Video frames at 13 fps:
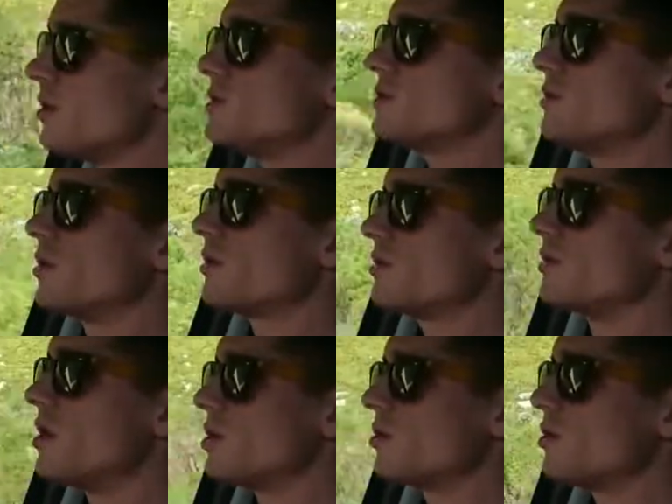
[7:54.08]
diesel model
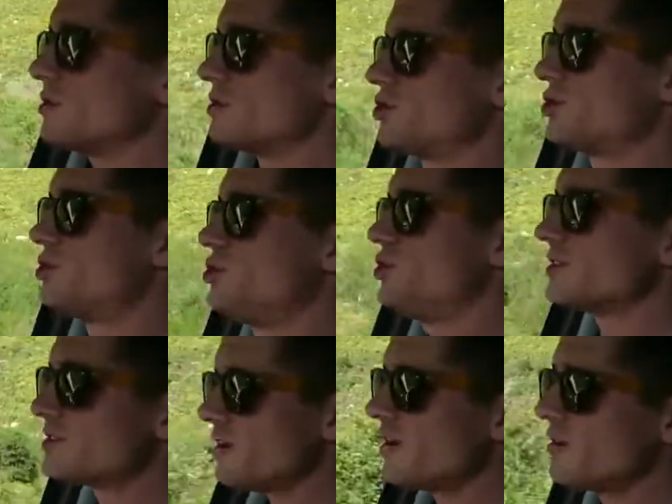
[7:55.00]
costs
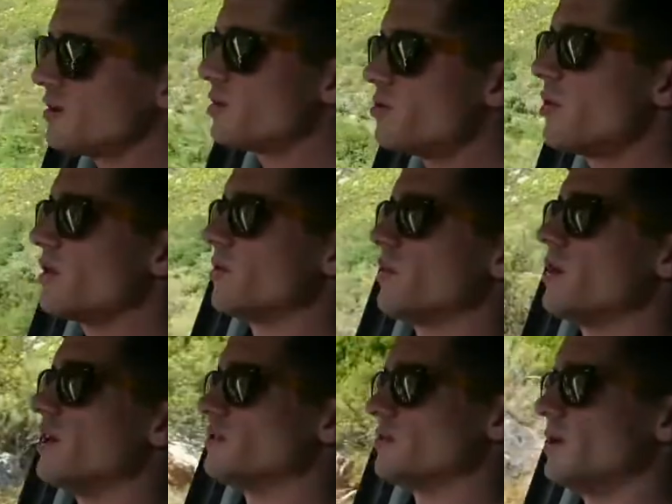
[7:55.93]
just under
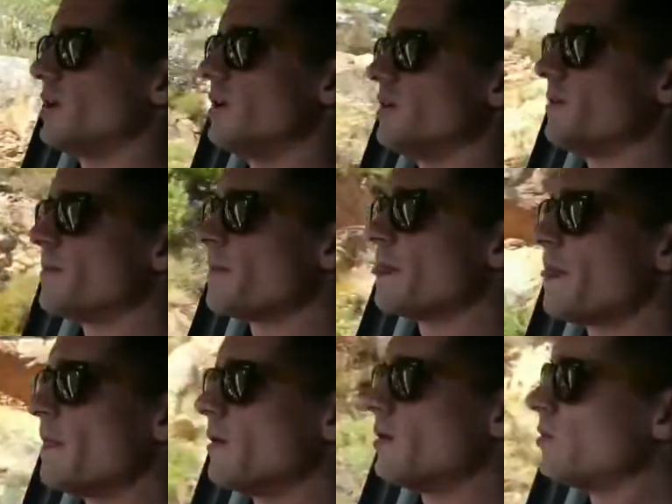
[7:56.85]
300,000 Rand,
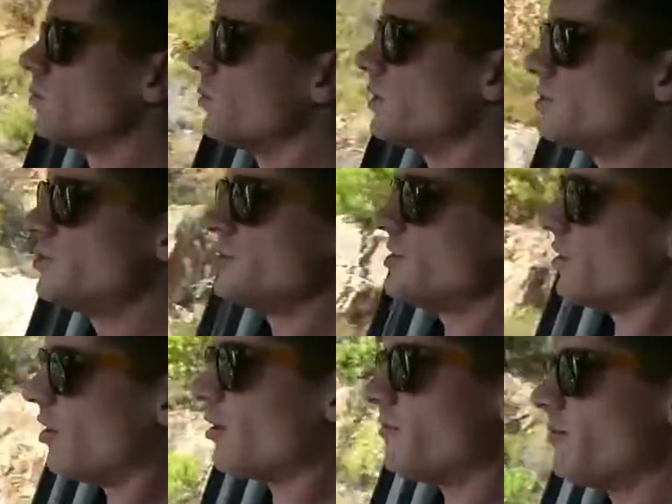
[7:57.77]
which is a
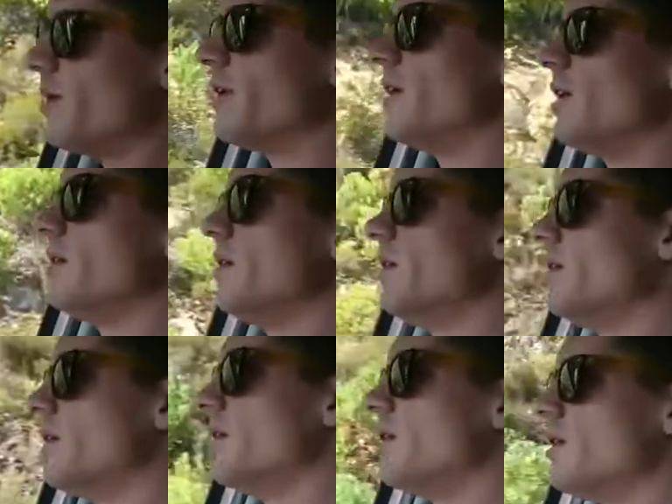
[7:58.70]
lot of money
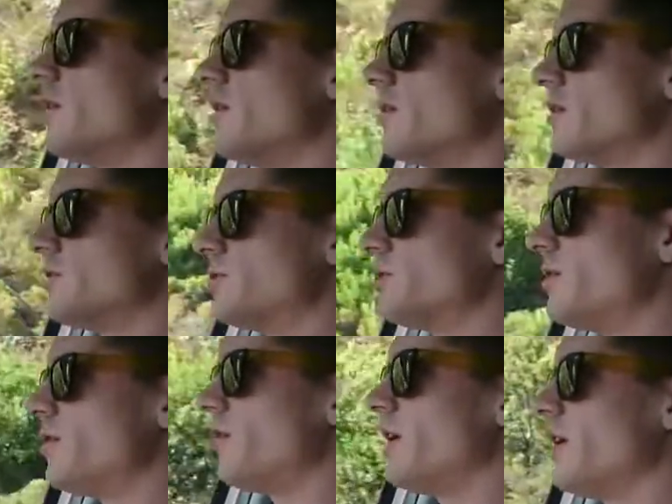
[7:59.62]

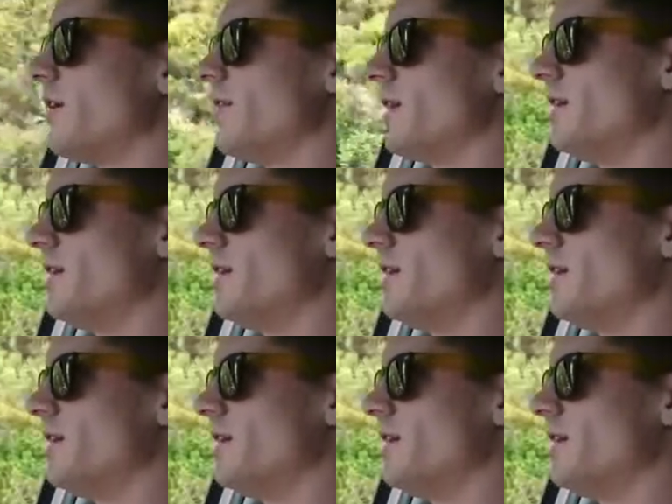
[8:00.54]
considering the